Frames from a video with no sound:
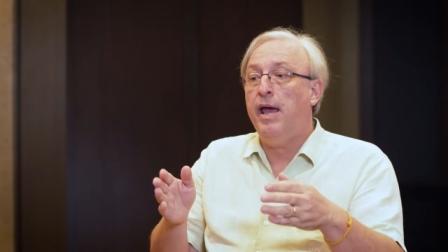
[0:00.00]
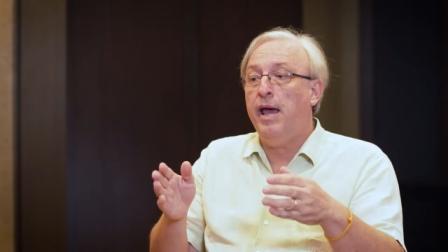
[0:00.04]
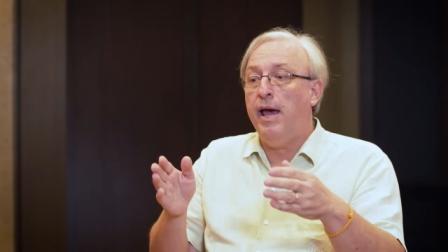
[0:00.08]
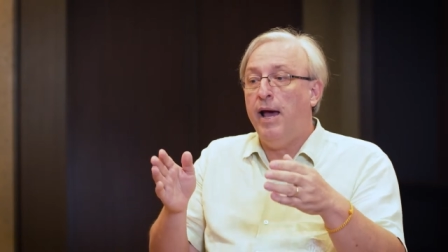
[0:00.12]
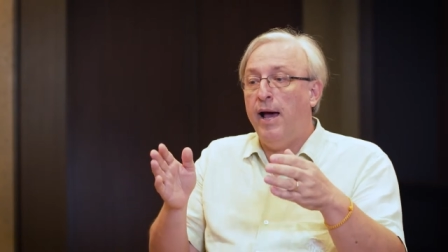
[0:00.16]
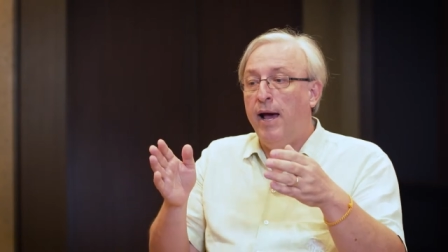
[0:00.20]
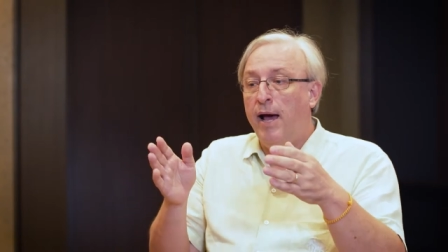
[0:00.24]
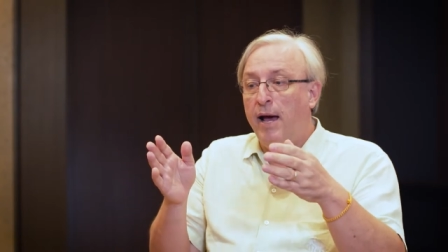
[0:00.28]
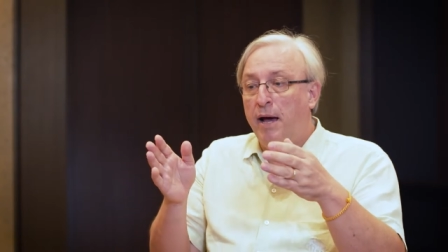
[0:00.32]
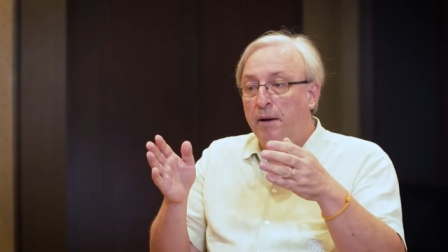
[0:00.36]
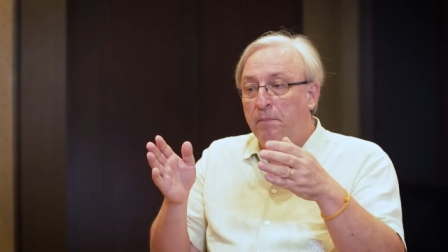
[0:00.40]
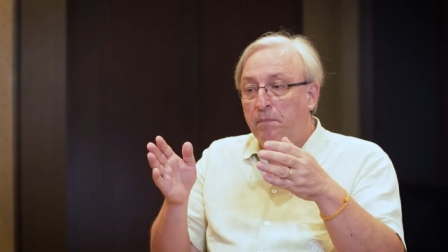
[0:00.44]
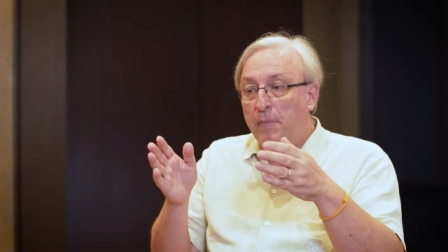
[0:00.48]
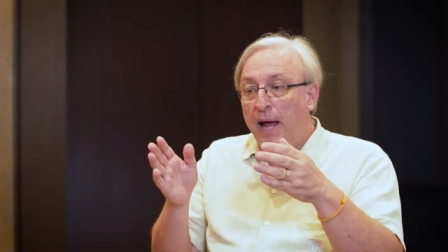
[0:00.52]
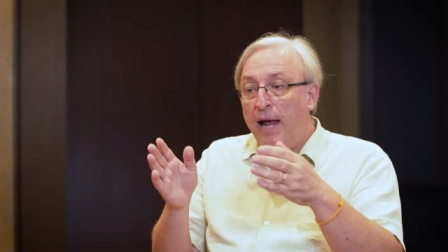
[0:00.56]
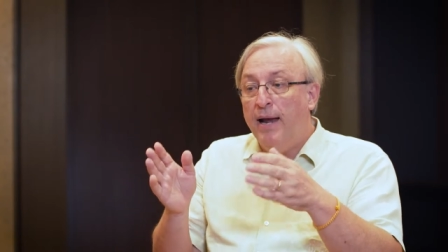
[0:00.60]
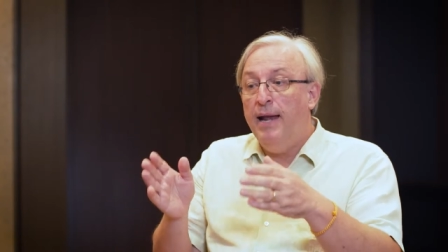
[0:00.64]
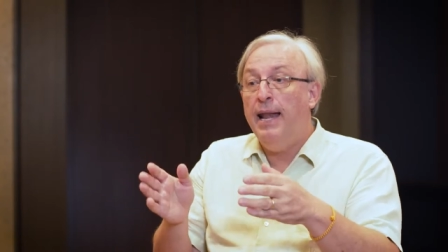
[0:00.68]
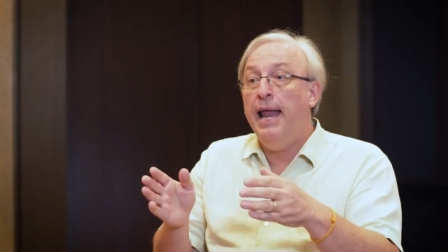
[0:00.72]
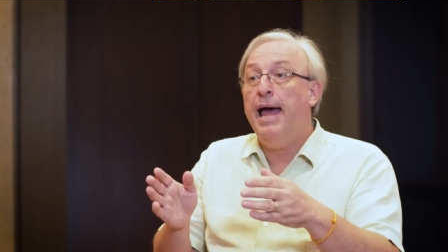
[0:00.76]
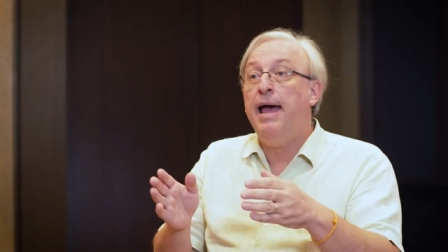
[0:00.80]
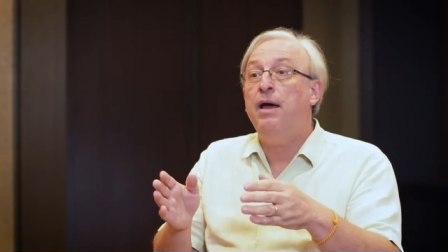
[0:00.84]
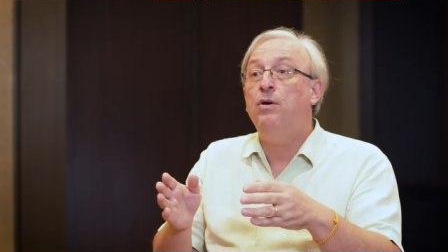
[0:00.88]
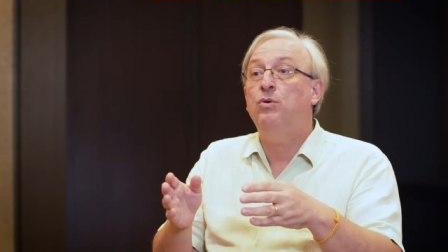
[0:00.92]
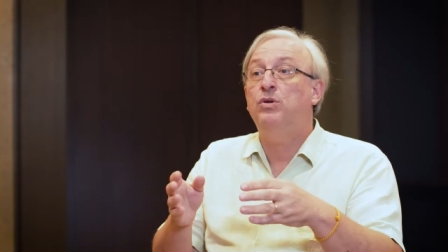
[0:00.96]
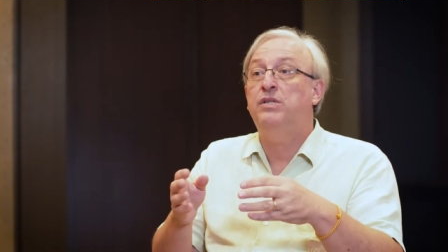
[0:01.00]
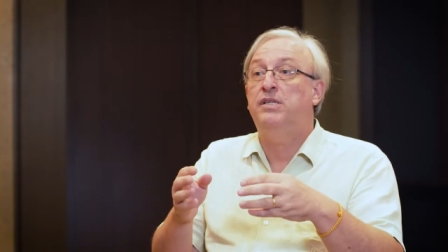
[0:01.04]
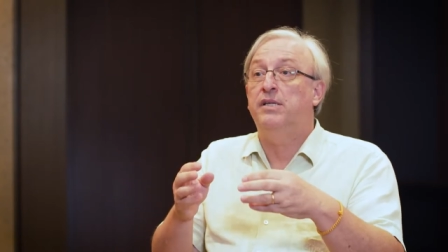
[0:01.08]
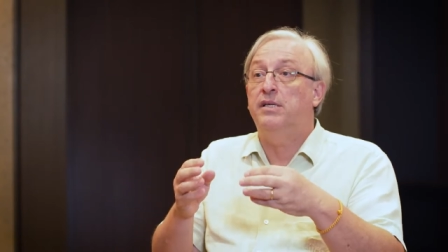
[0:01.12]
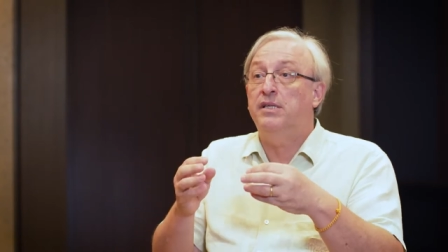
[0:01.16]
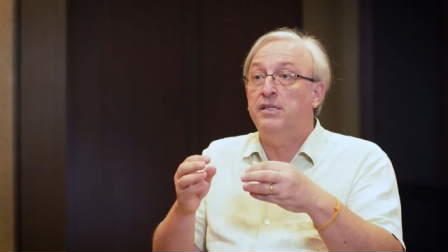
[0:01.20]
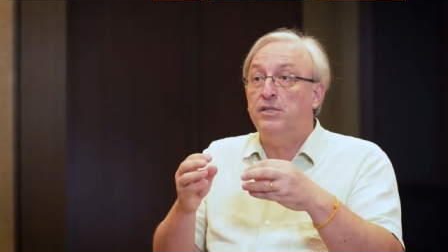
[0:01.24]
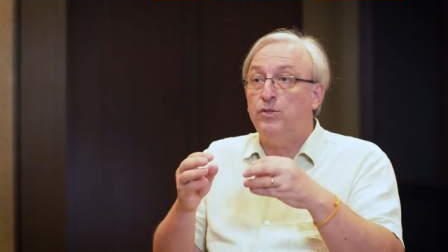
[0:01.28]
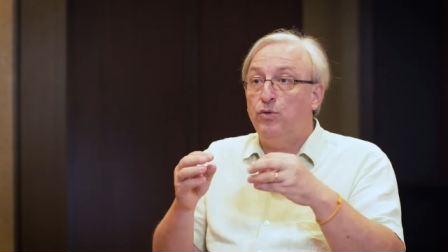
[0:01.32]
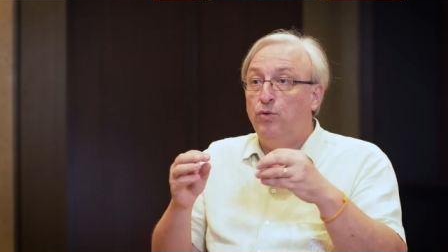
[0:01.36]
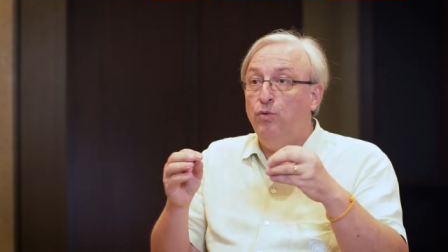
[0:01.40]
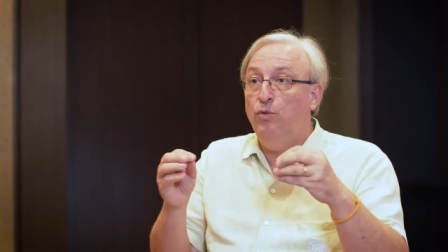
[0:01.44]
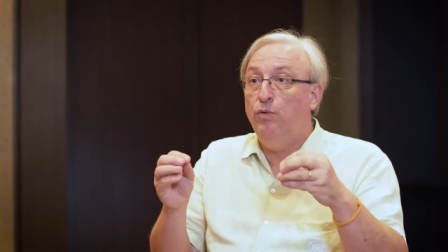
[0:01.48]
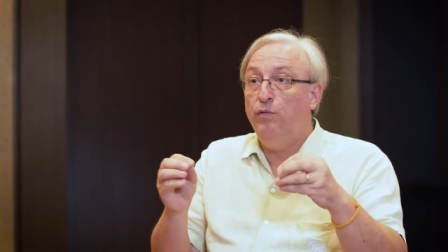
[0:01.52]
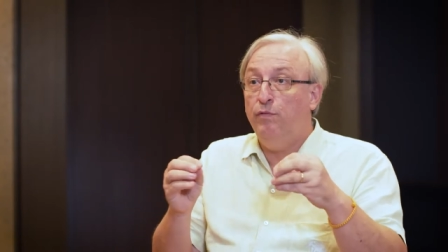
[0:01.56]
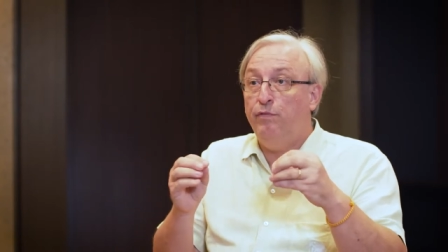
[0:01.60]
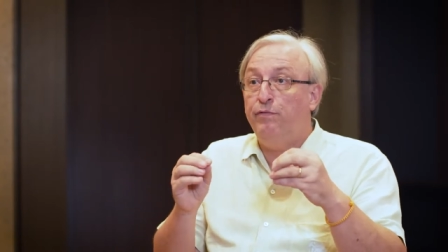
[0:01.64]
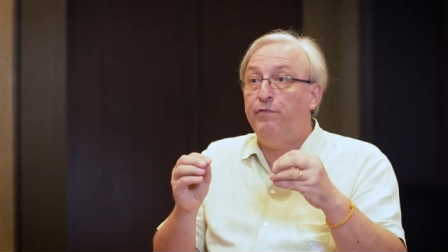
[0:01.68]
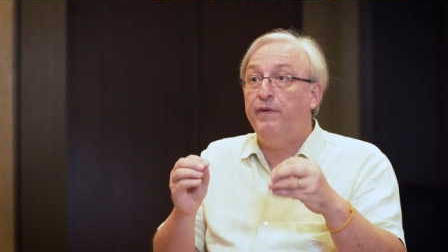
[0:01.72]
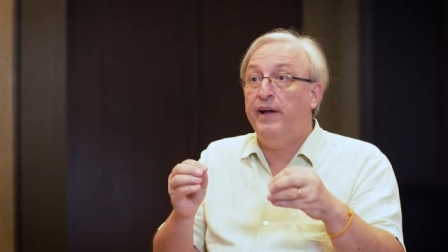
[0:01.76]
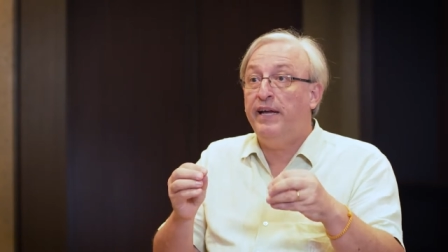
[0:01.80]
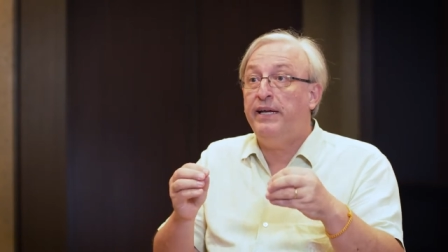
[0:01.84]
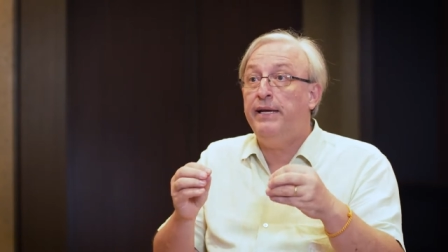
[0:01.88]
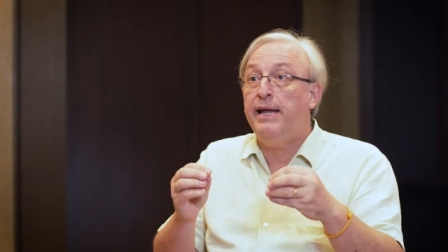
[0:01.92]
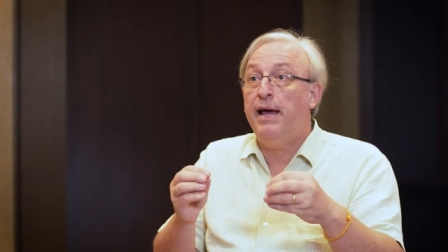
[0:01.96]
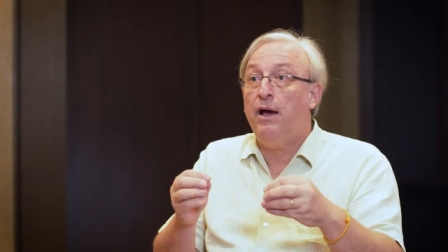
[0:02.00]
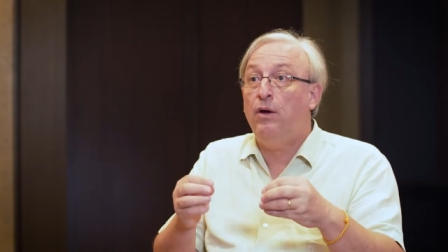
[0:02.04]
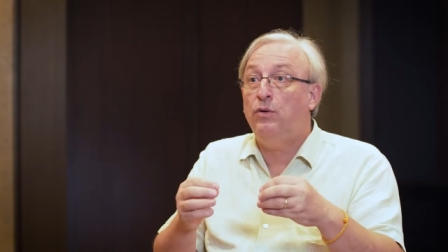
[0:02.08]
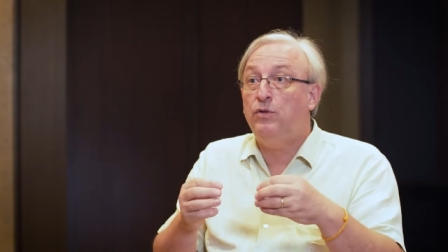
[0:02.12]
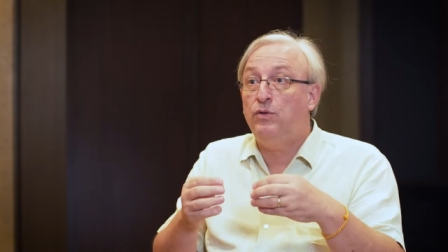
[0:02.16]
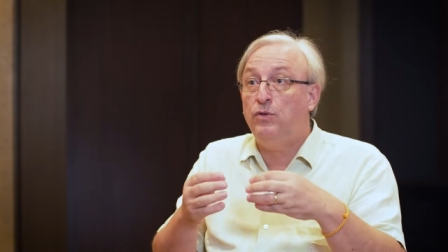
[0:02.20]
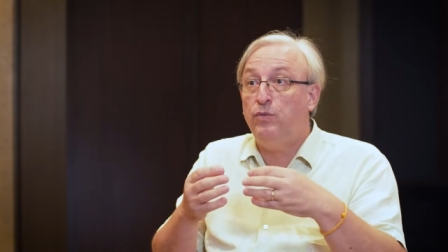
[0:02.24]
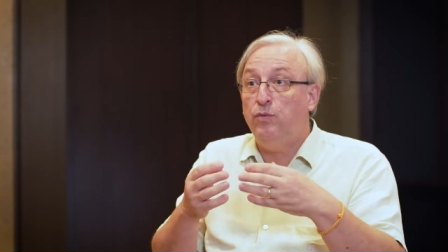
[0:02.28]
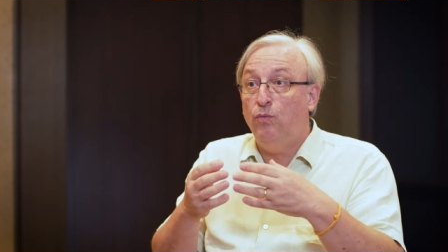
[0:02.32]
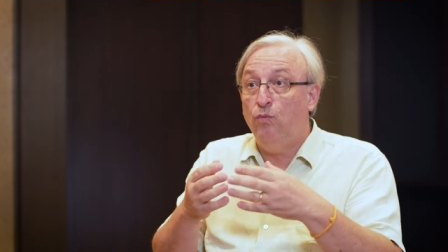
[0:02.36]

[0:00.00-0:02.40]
allows us to find out